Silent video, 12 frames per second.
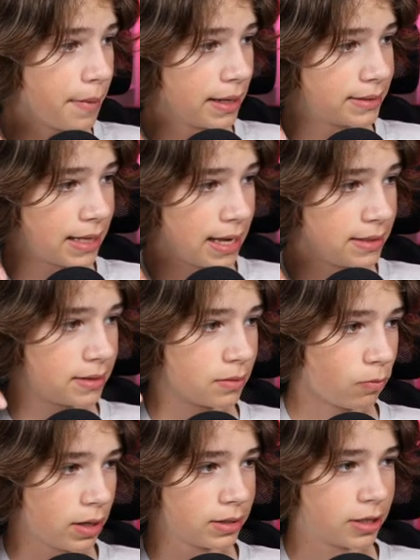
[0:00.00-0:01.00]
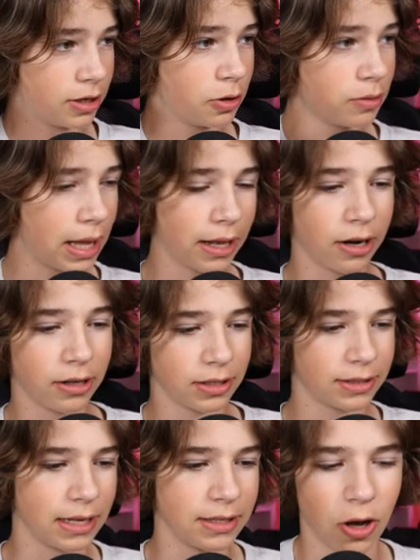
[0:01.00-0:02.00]
says what to do. That literally just
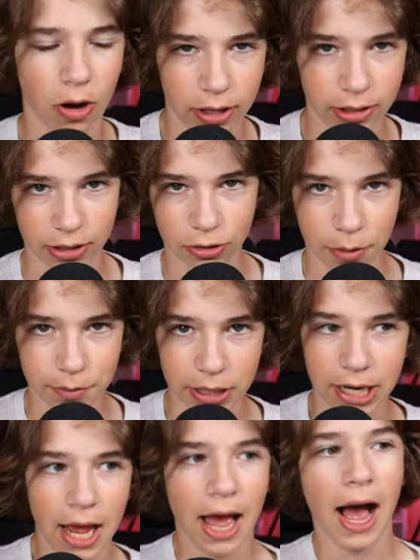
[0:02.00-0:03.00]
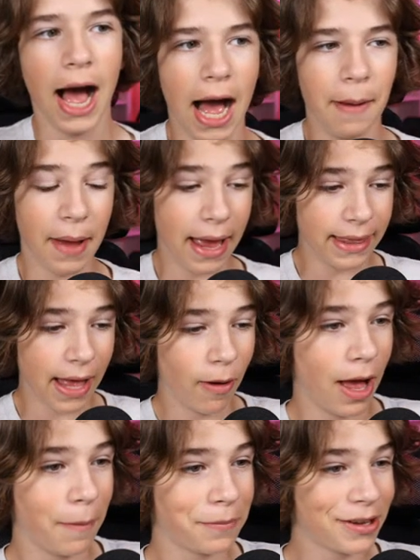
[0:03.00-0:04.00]
says go to the description. Um, and that will
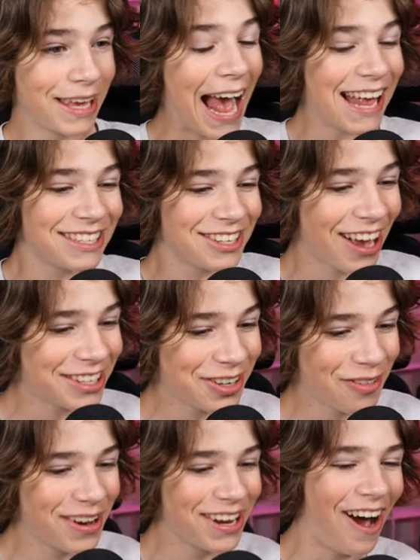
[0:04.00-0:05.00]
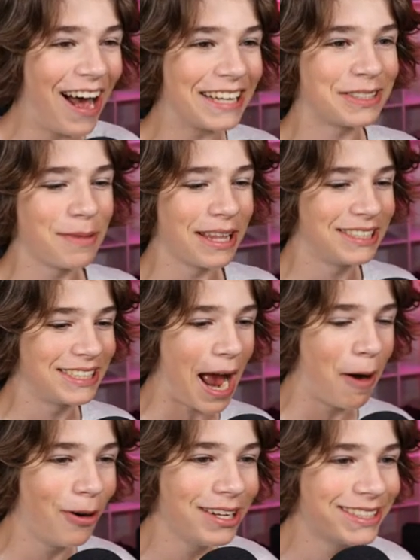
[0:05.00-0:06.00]
help you guys. You guys are being awesome in the
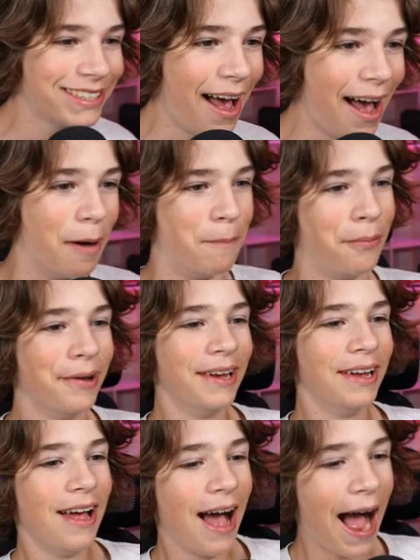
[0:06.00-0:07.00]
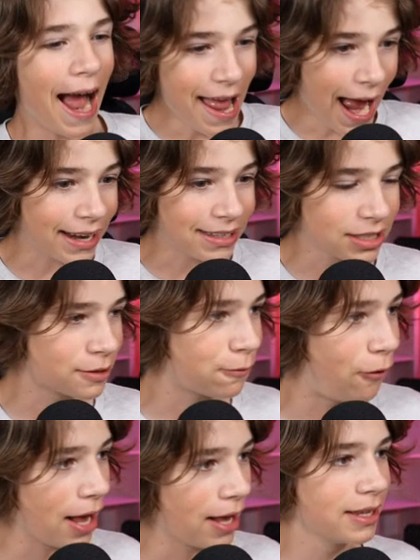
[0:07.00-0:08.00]
chat. What's up? I, I just
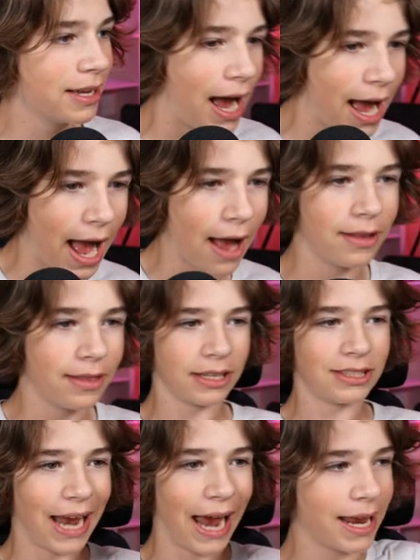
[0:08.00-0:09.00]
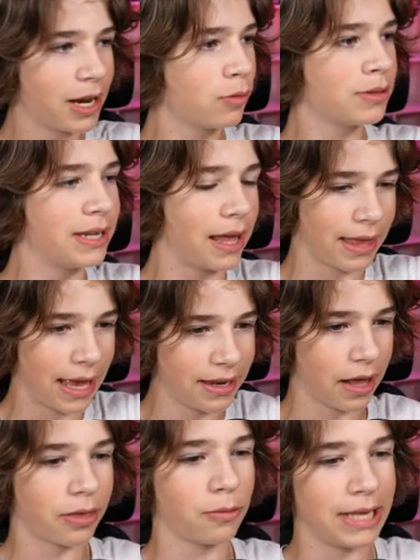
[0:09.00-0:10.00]
finally uh, I, the chat here was nothing and
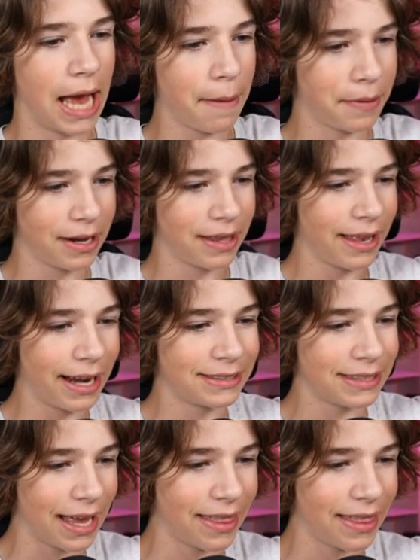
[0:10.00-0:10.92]
nothing was happening and then I and then